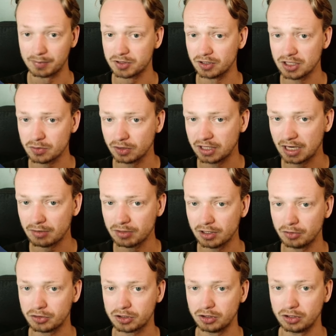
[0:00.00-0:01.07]
So this will
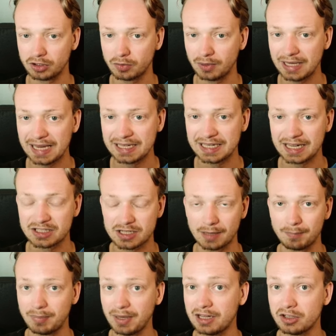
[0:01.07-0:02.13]
download the create next
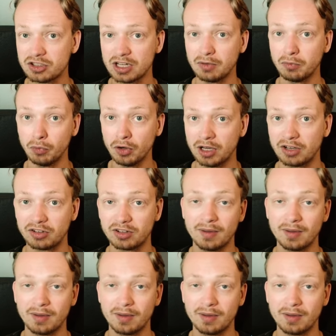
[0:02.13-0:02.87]
app package and run it.